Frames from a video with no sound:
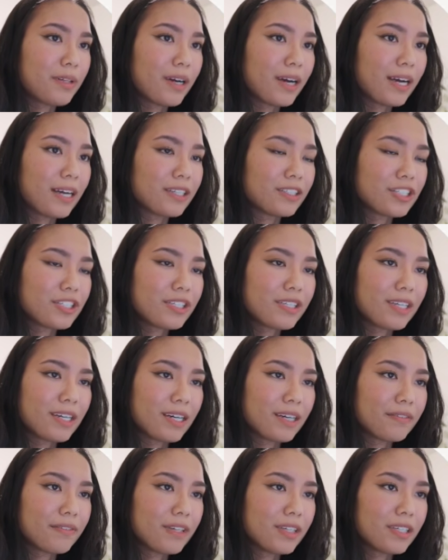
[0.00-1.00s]
I just
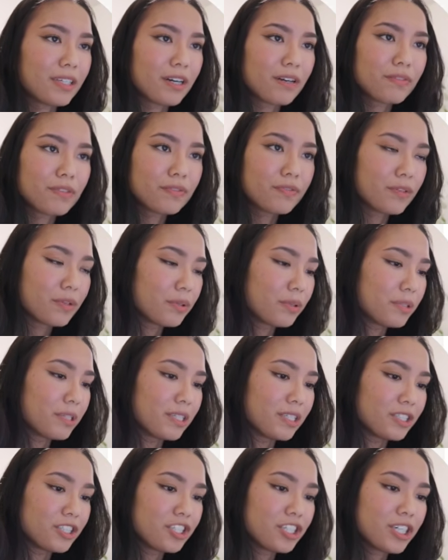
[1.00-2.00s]
have a cover photo and
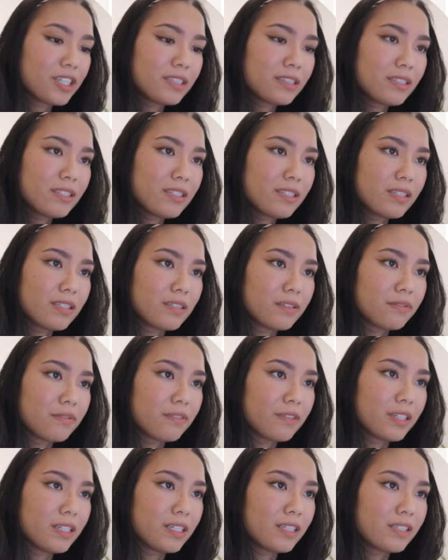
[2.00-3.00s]
a checklist of
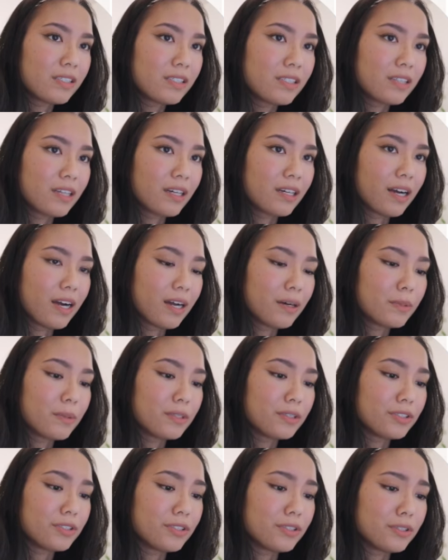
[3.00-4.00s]
things that I
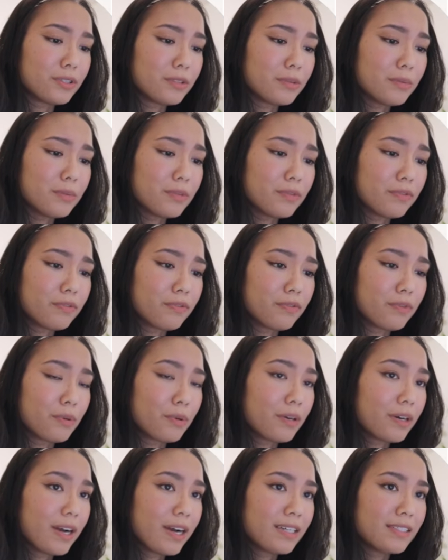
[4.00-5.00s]
want to do
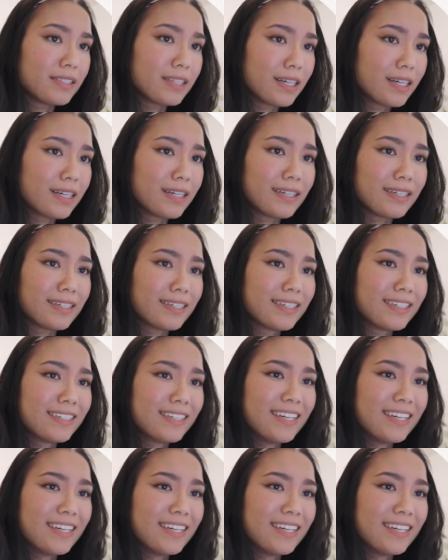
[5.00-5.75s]
before I die.